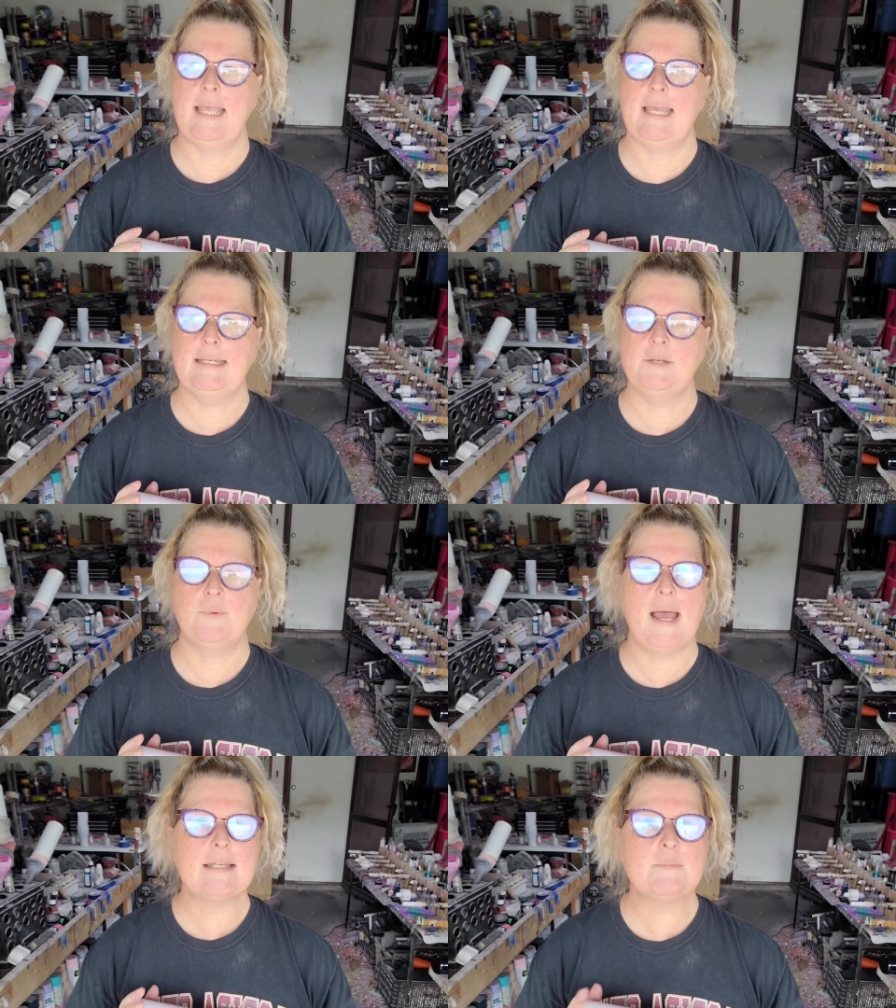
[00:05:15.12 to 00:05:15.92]
candy
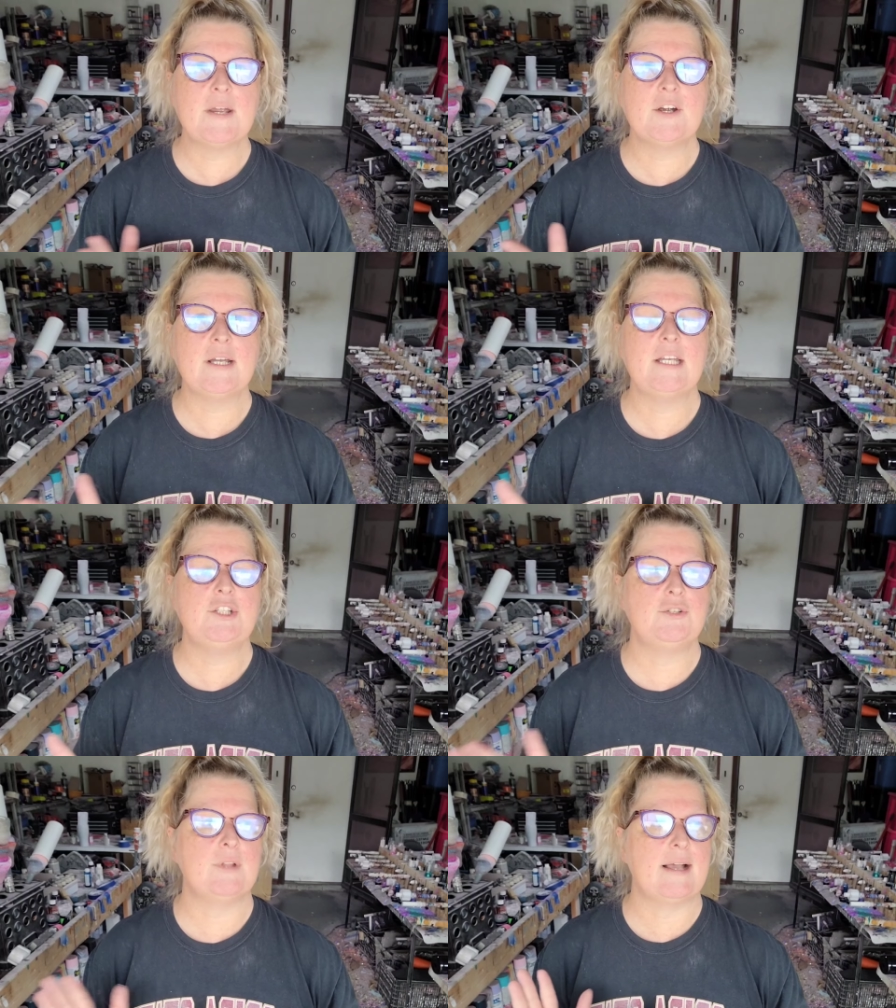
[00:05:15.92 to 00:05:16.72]
raspberry
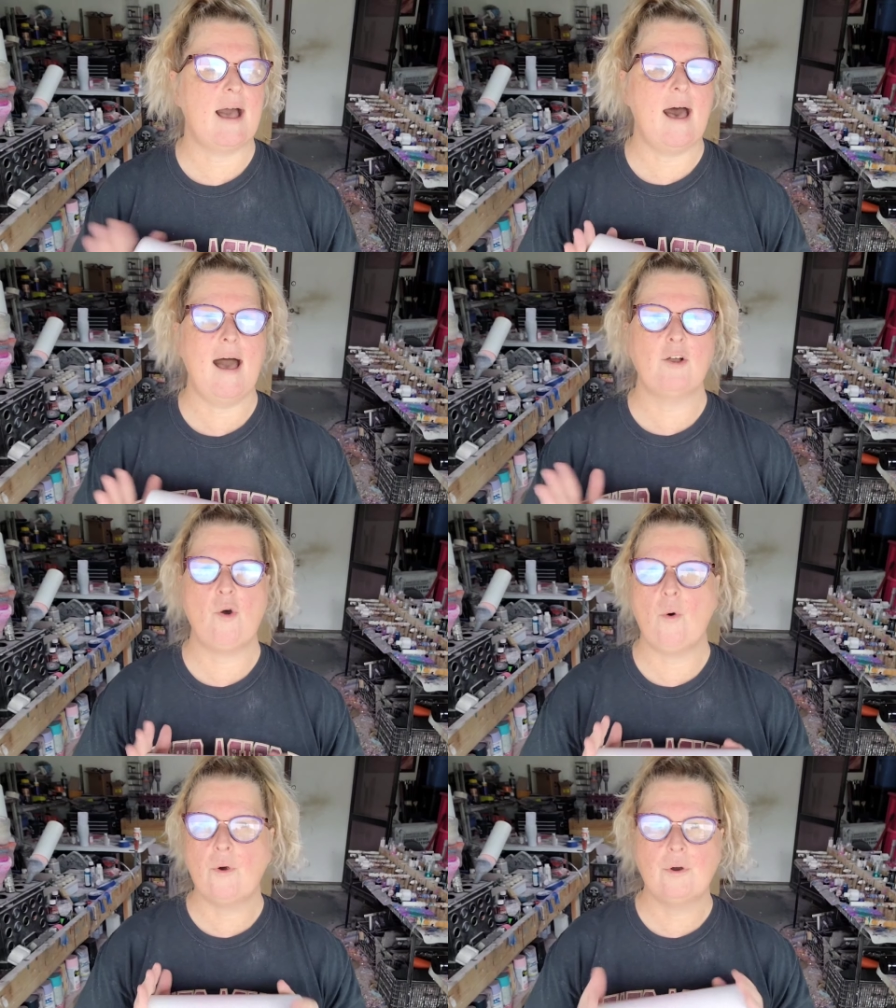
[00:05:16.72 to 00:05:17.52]
to like a hot
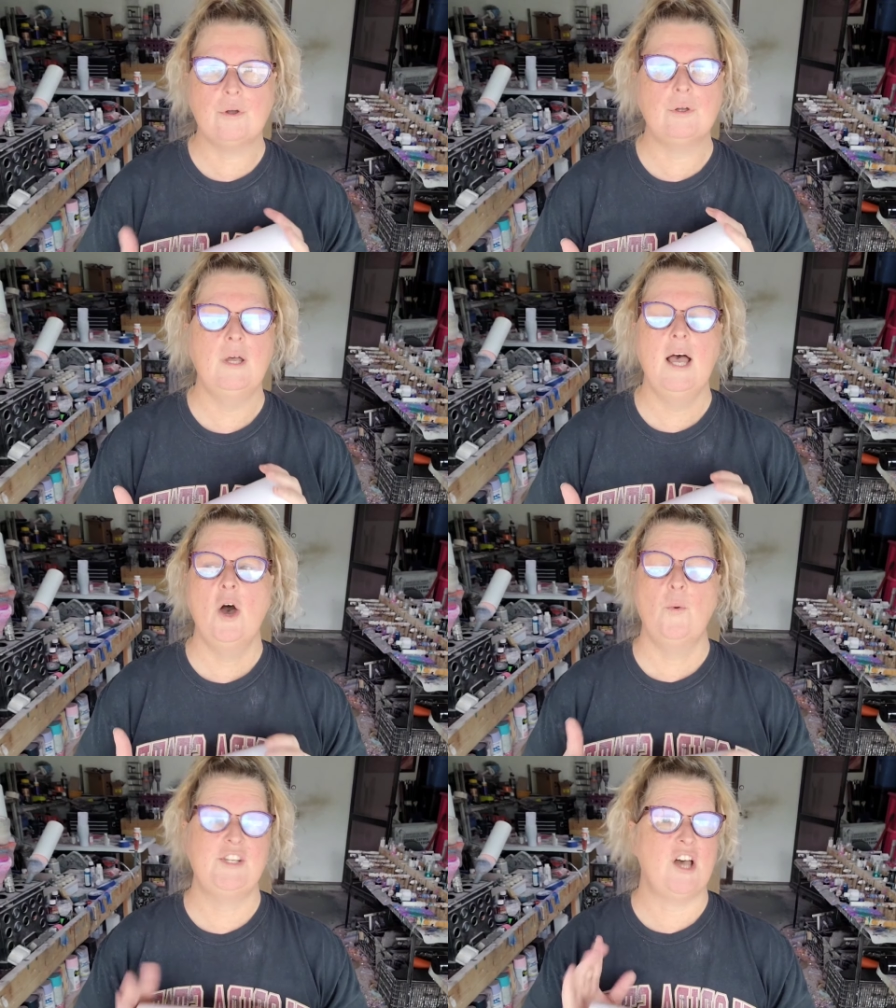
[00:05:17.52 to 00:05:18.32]
coral,
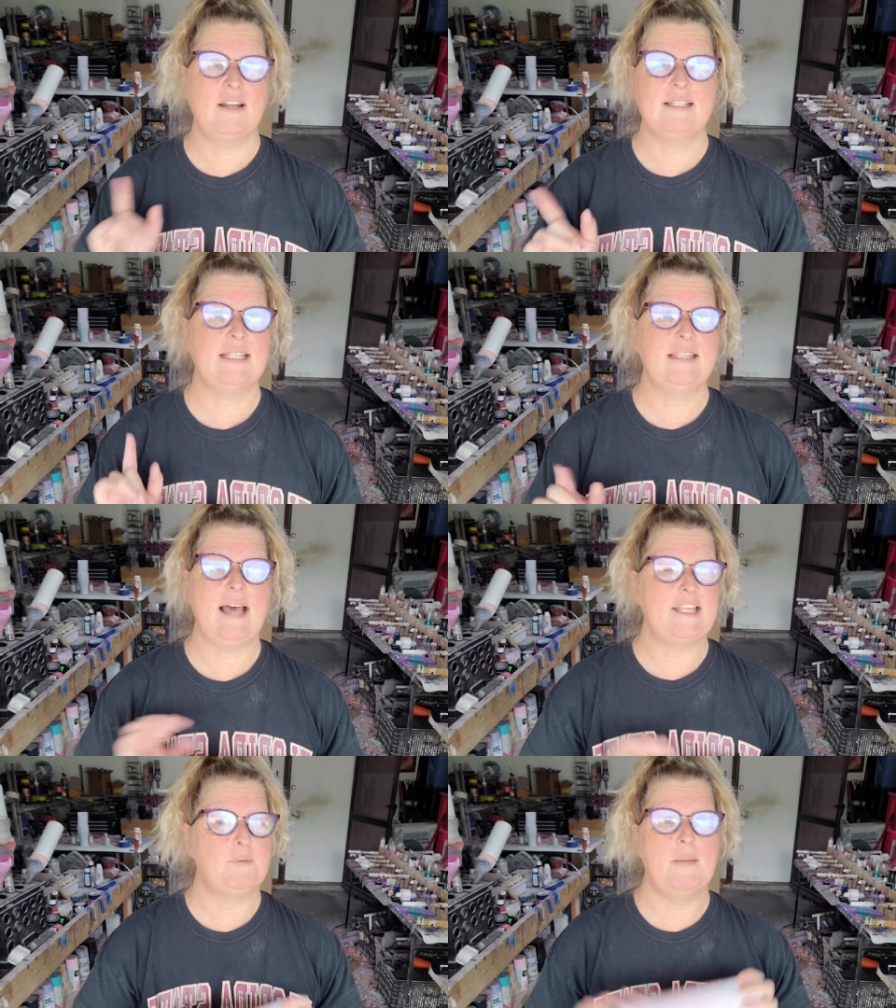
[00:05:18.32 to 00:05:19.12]
which honestly,
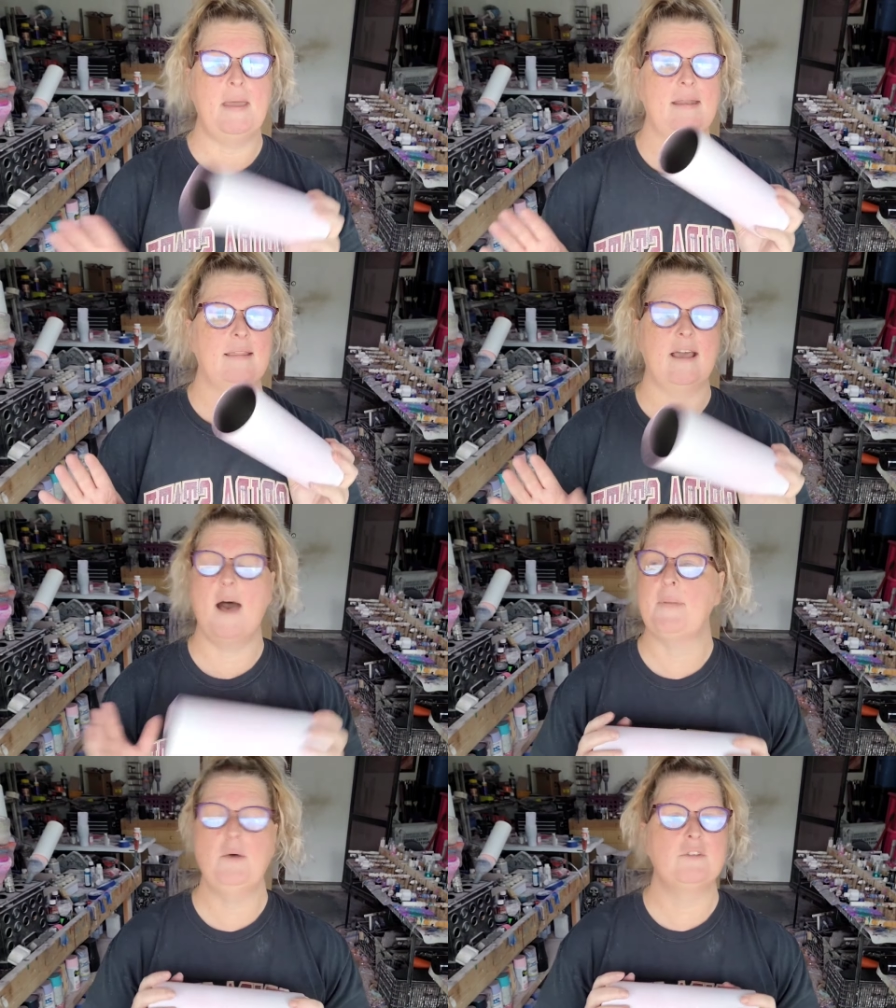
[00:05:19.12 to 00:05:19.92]
I spray painted the
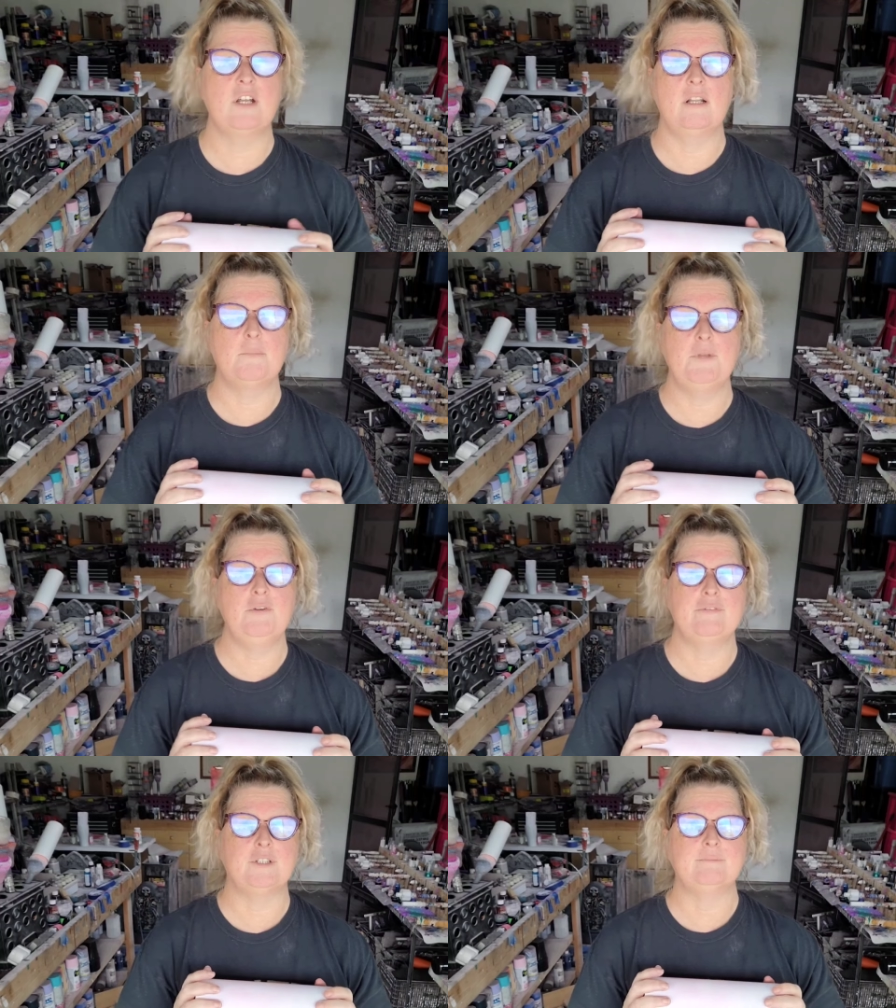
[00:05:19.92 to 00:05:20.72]
cup. It was going to look
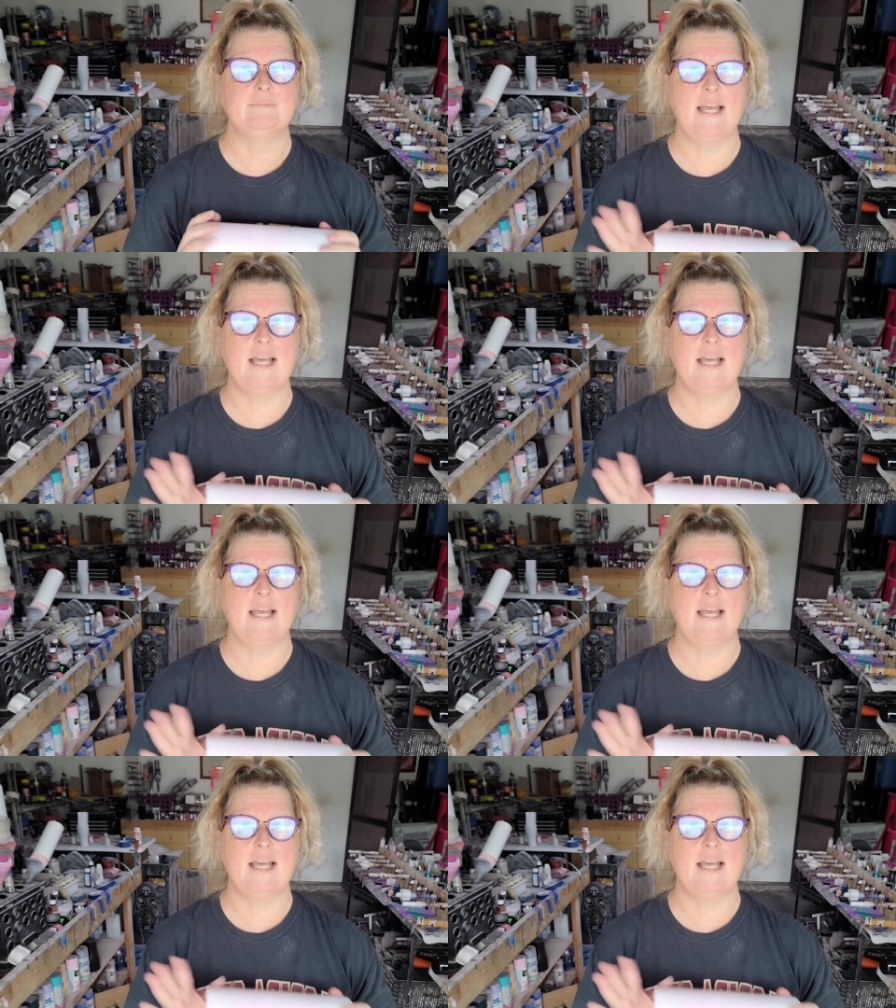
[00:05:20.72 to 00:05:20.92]
beautiful.